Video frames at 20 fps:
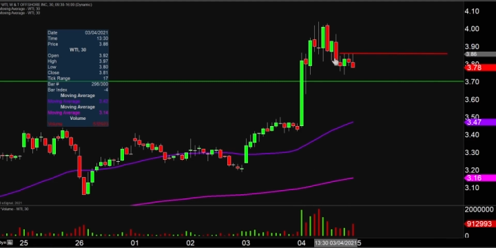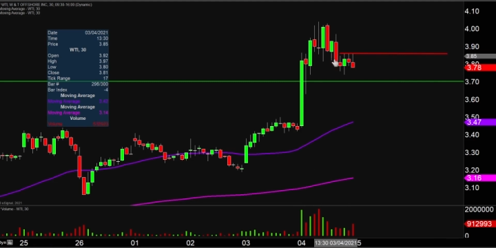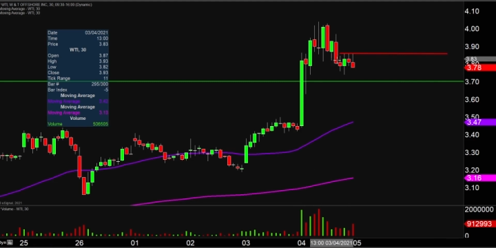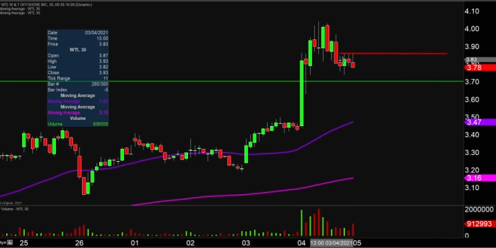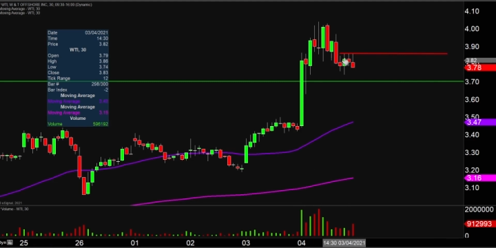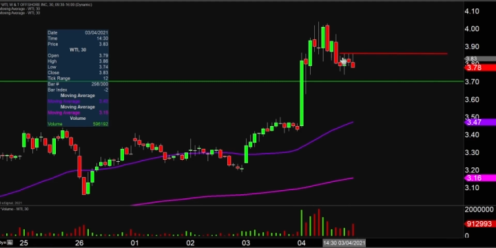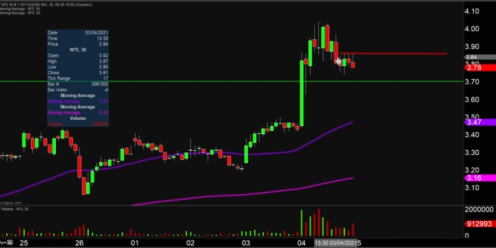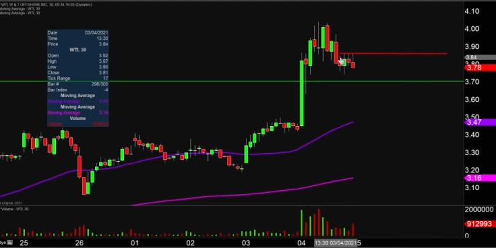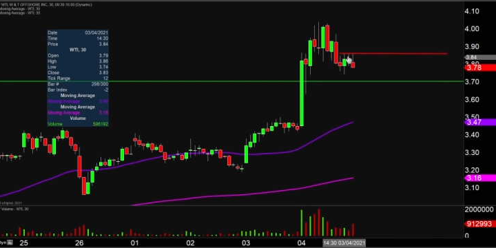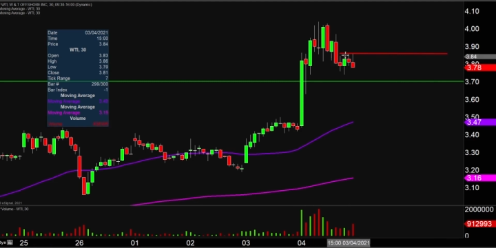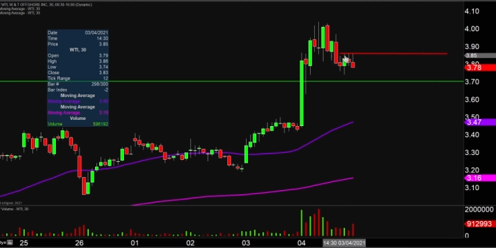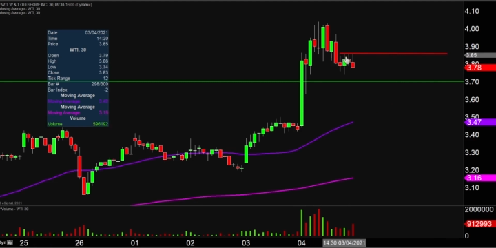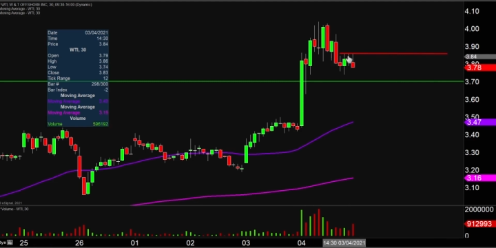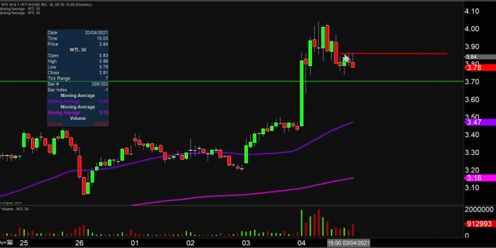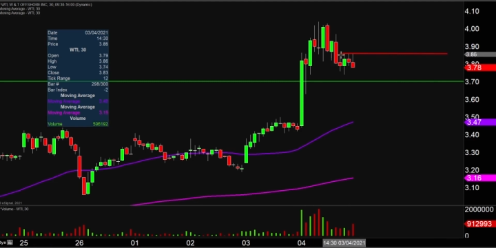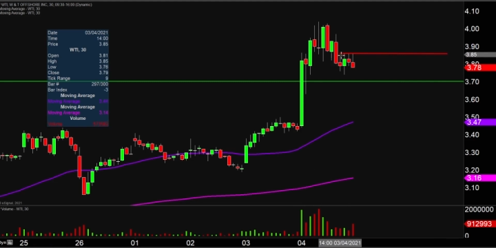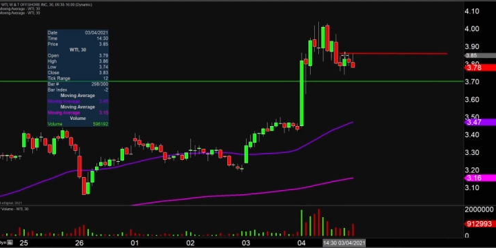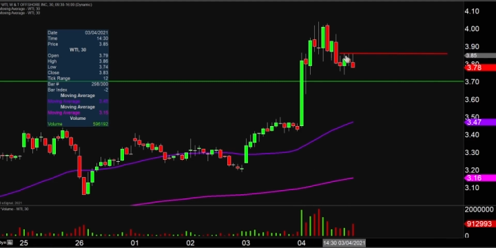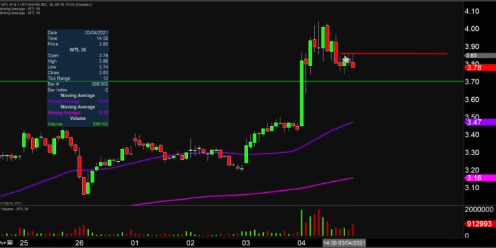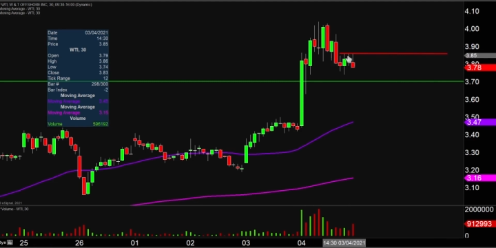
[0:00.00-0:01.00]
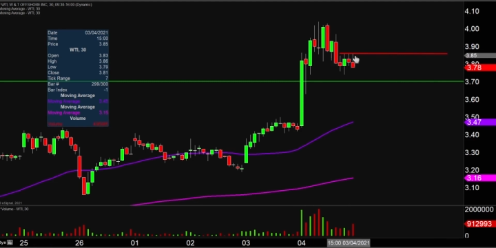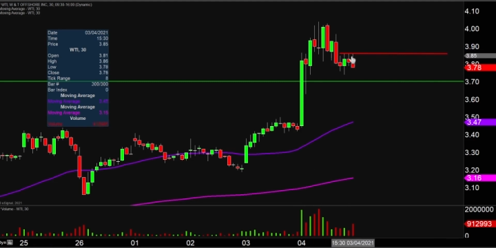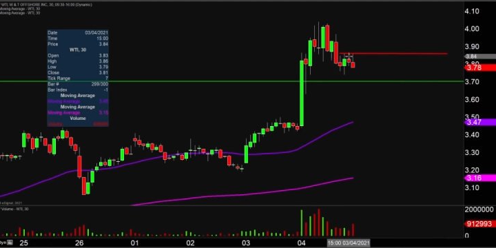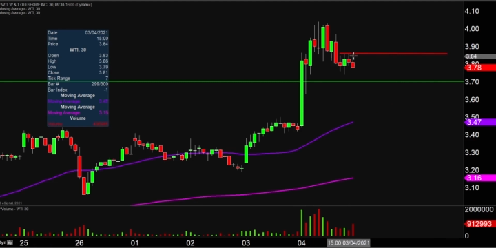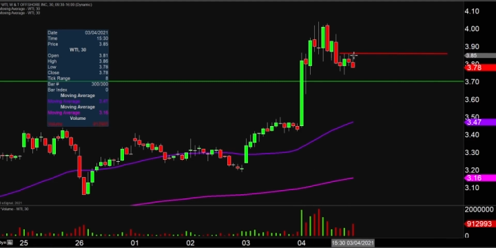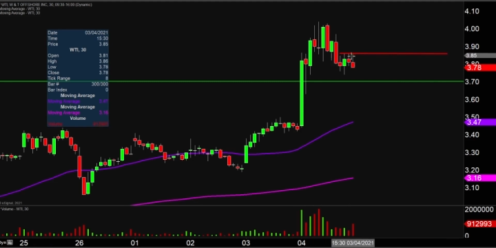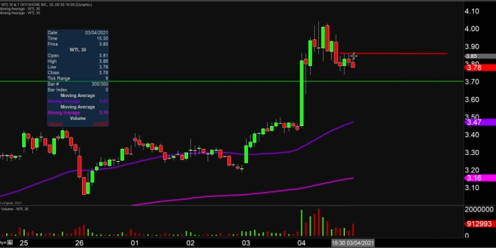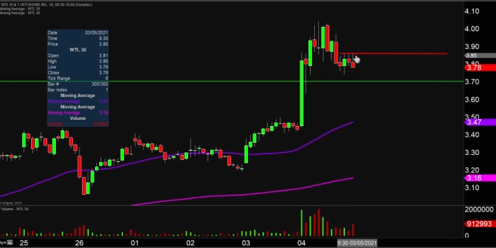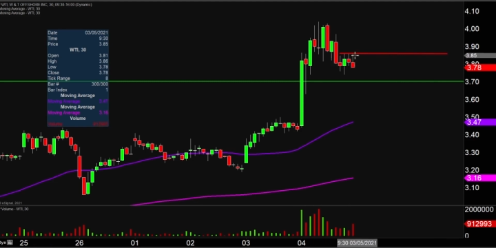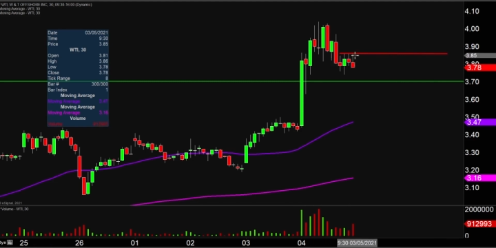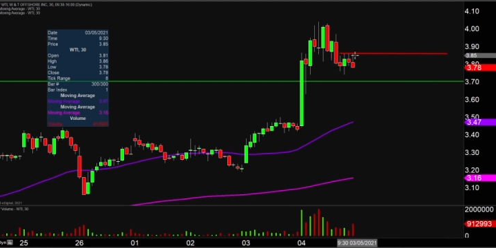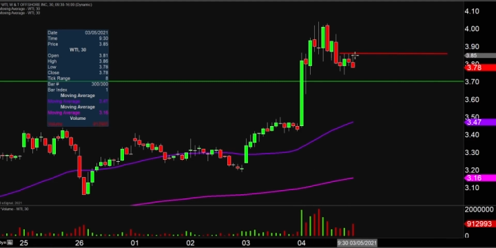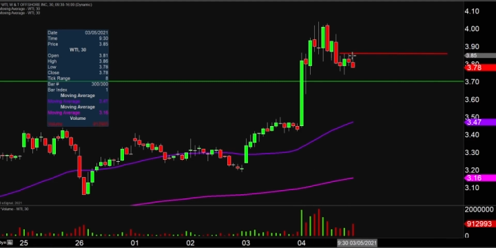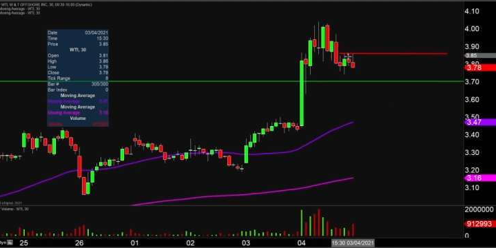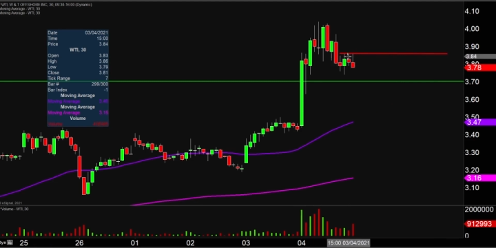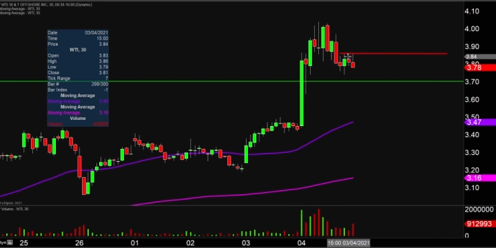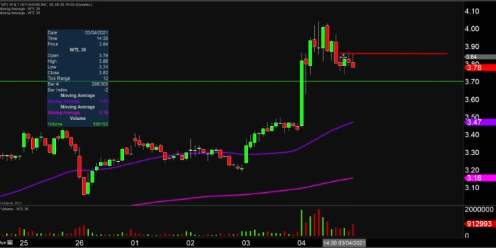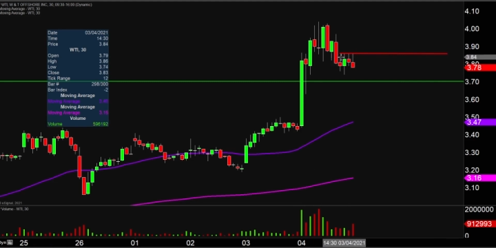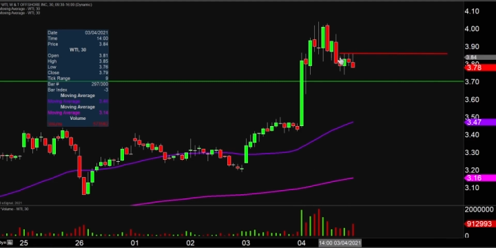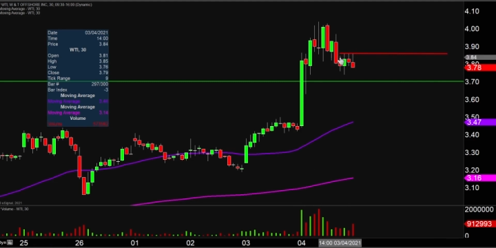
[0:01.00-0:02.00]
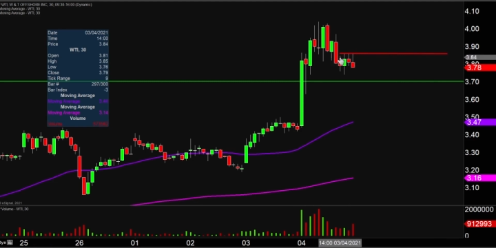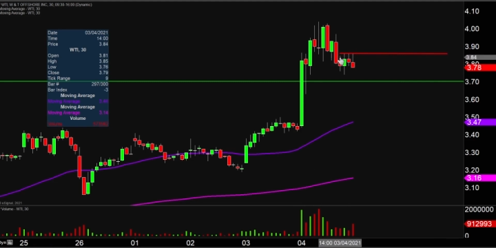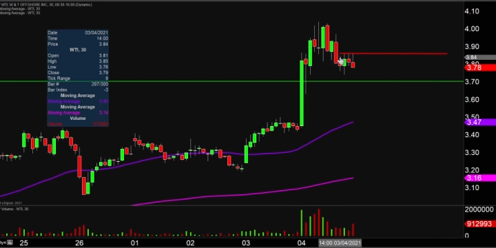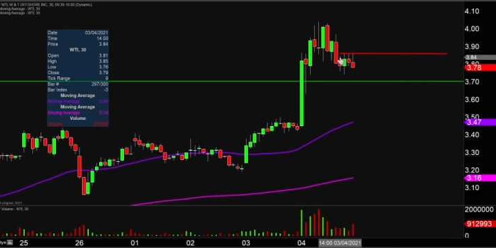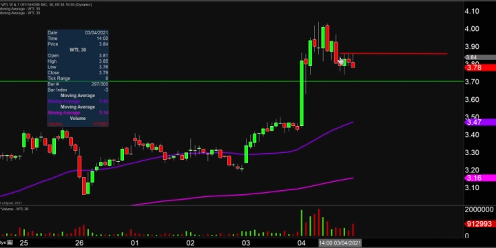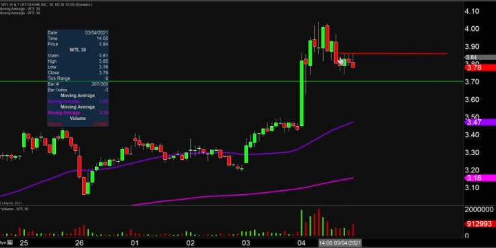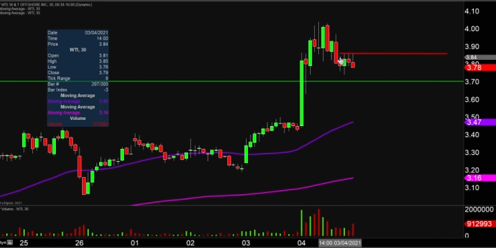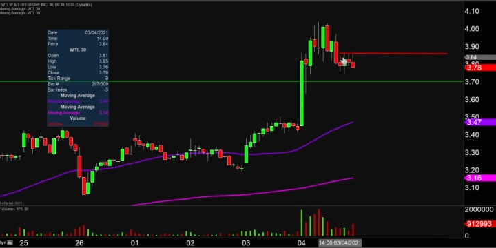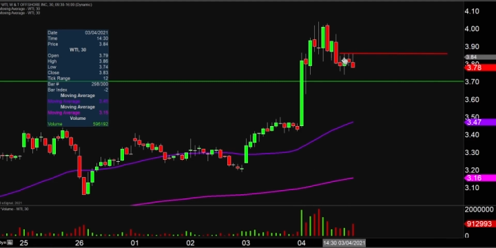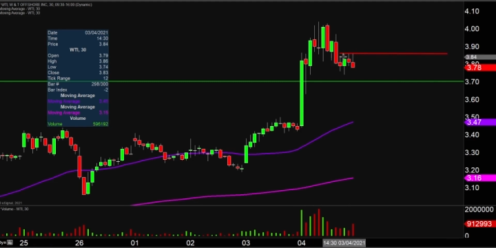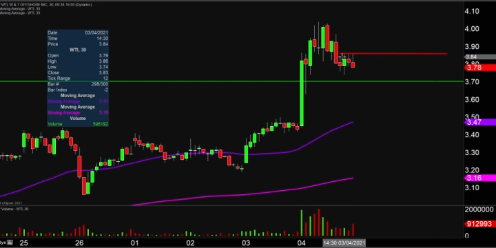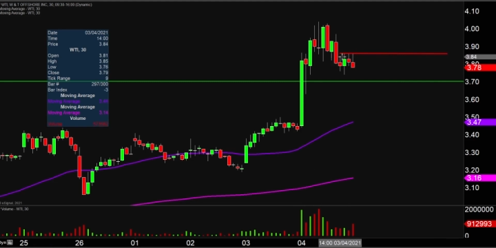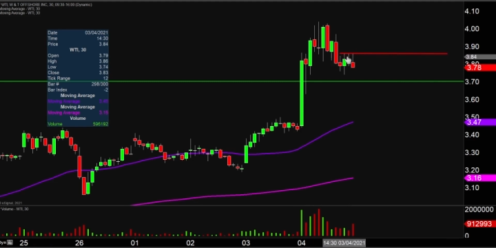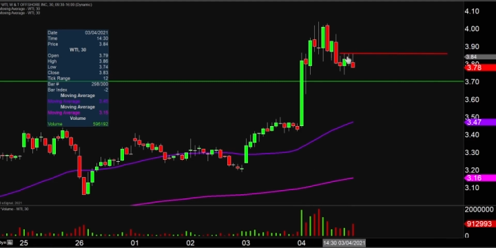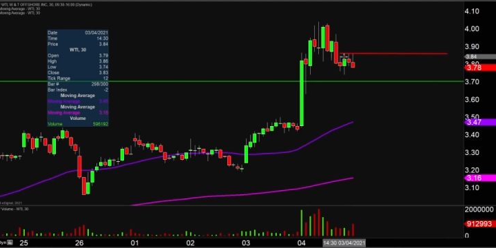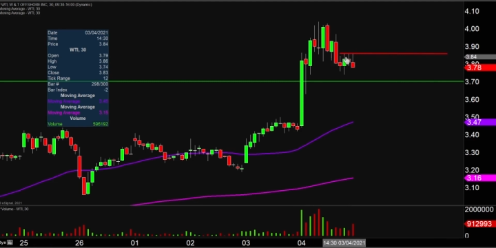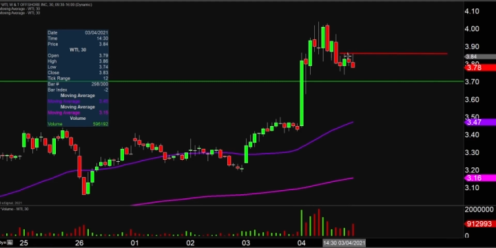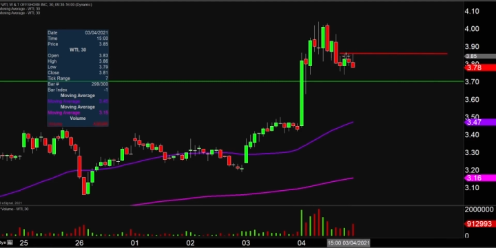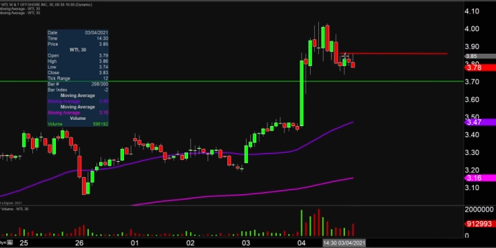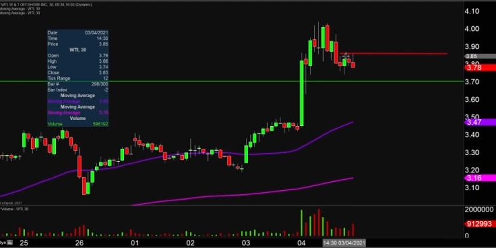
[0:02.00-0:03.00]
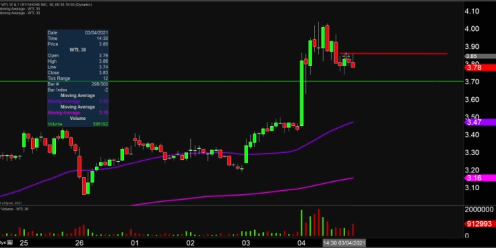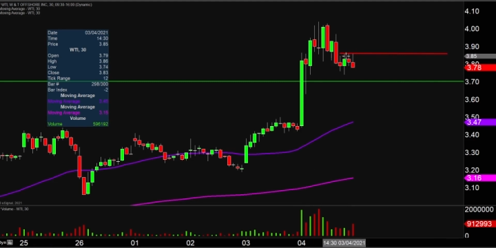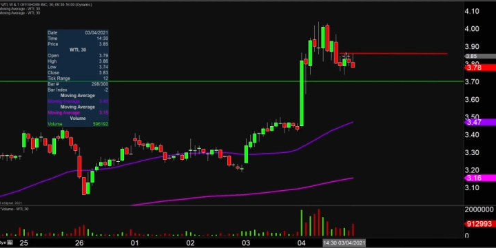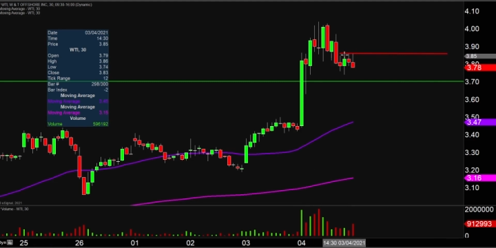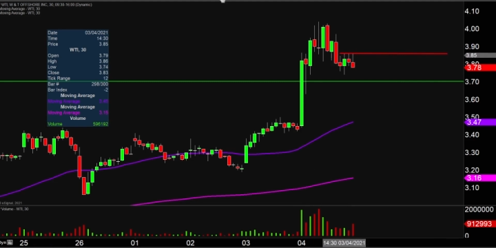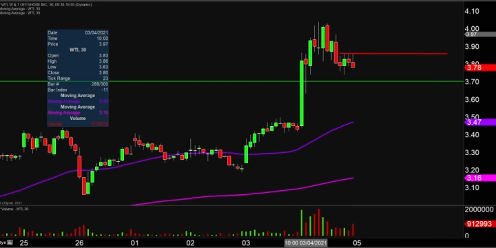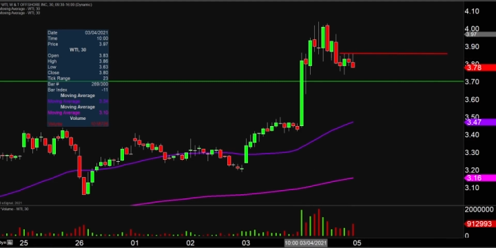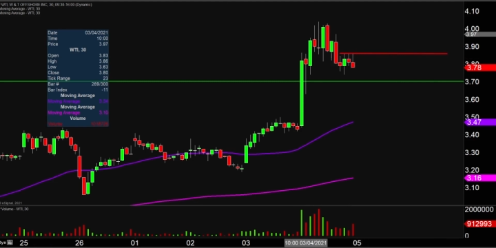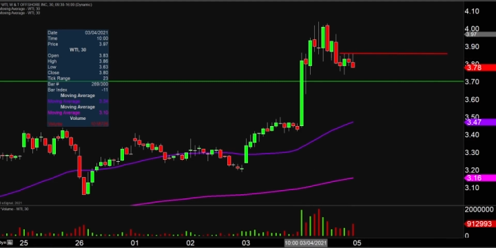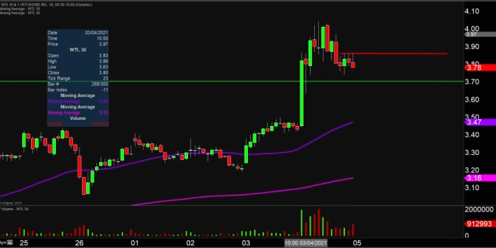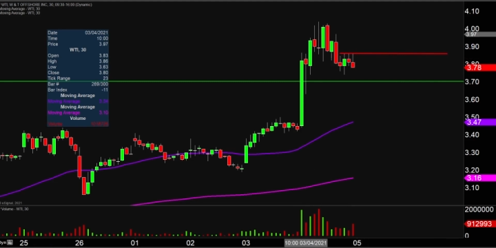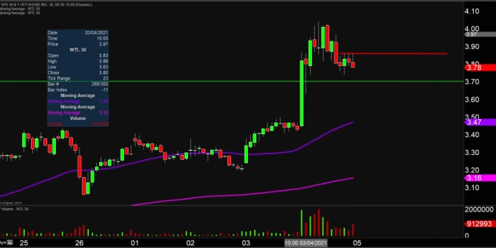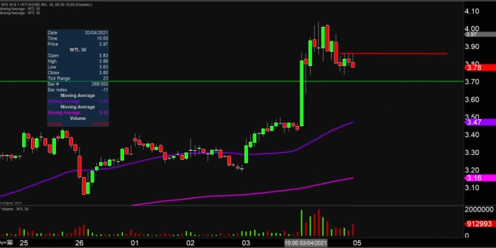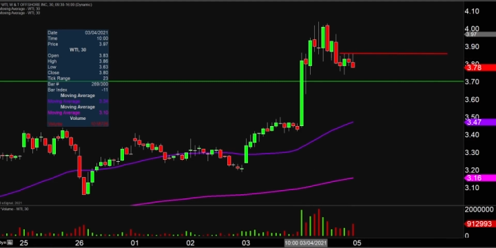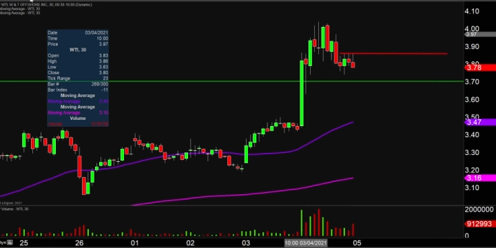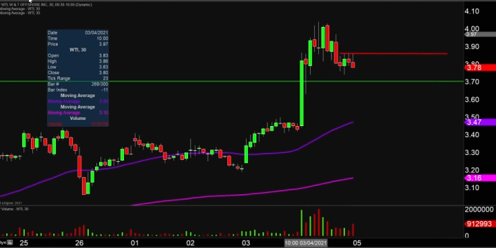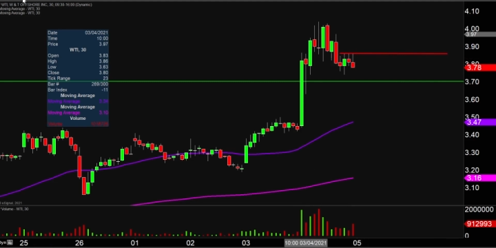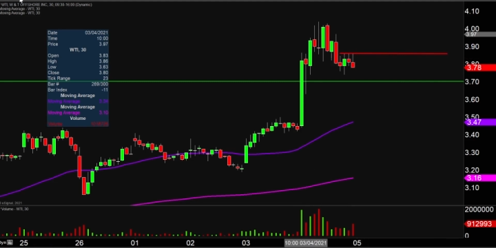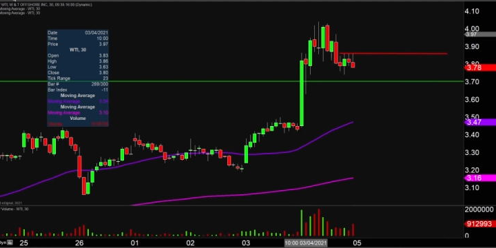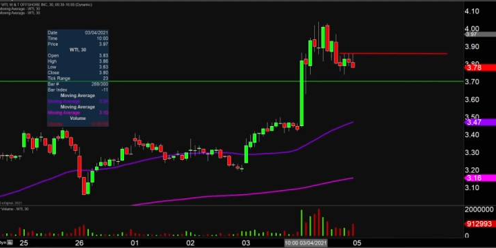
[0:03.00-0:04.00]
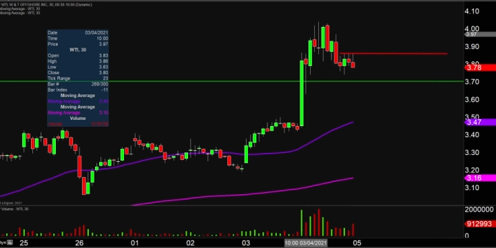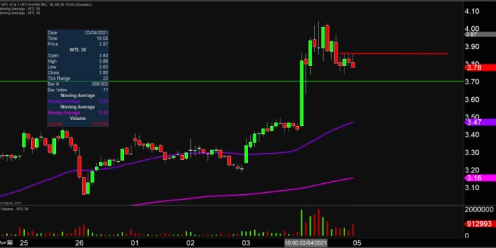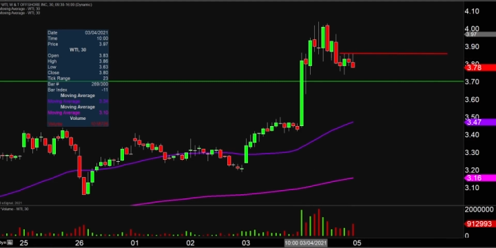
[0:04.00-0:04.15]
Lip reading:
No face is visible, so there are no lips to read.